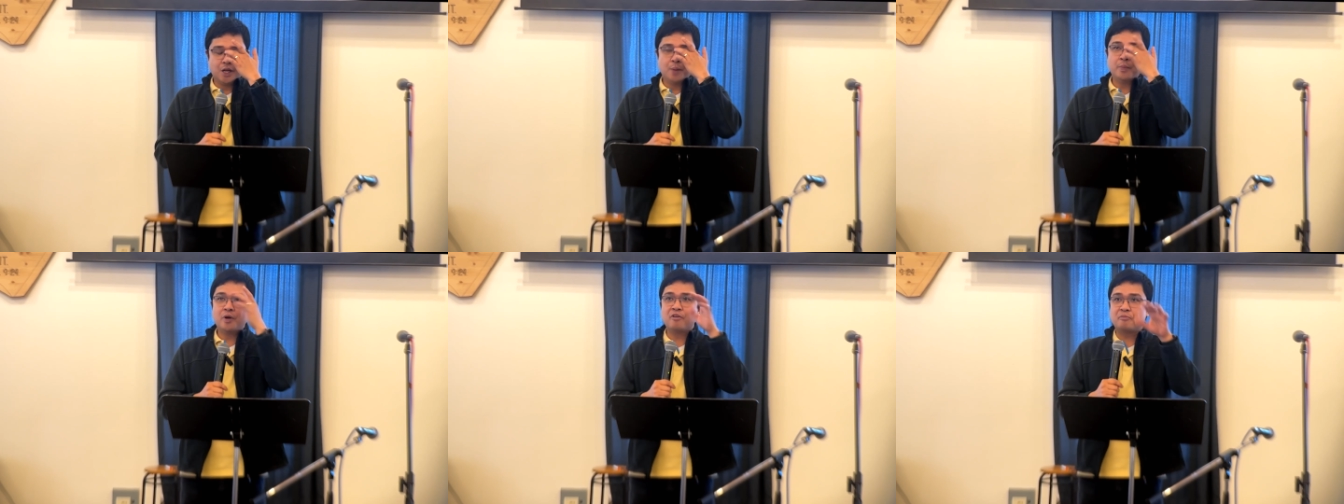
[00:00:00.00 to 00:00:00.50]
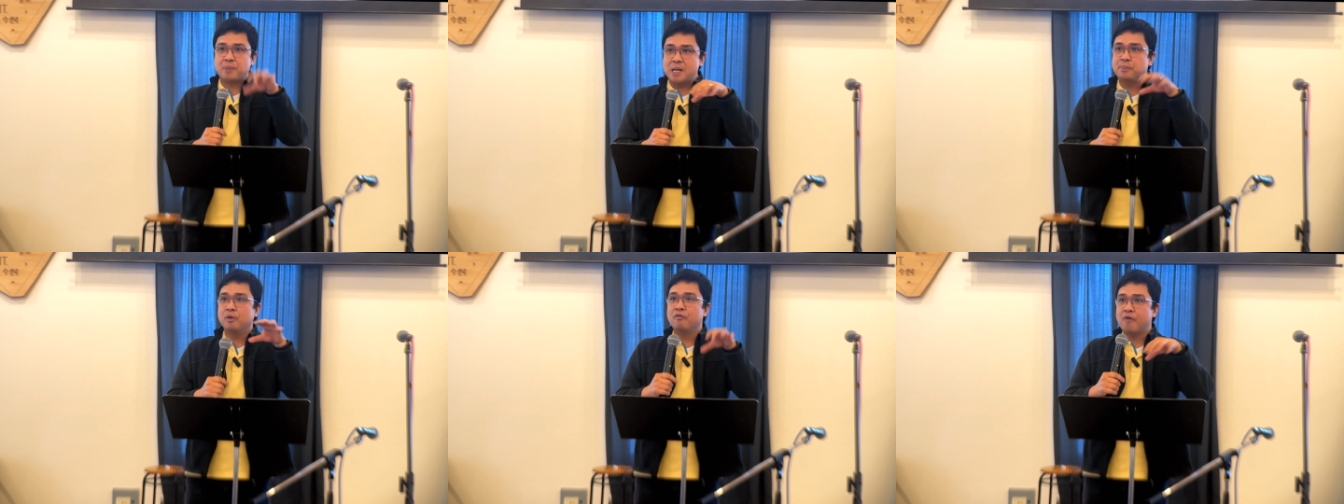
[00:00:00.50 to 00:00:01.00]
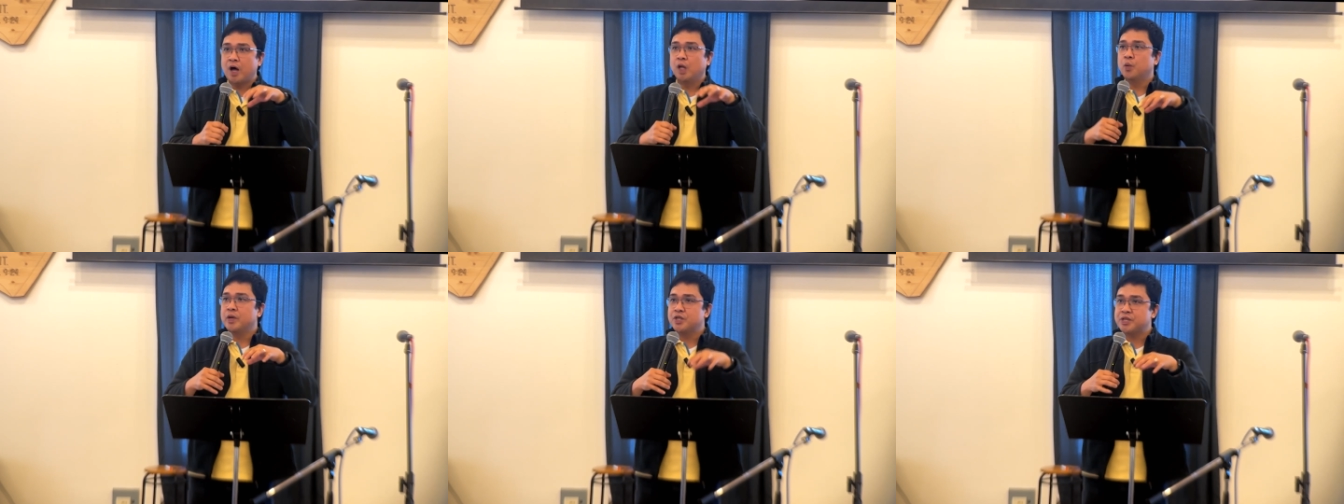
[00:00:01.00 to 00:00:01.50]
number of people
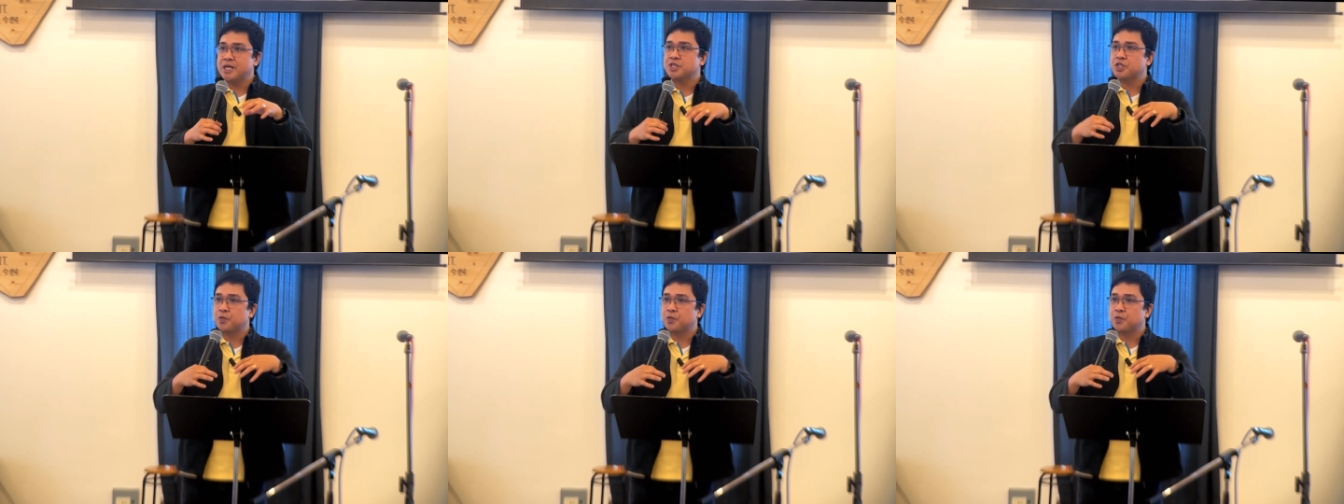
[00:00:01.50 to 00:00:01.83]
following Jesus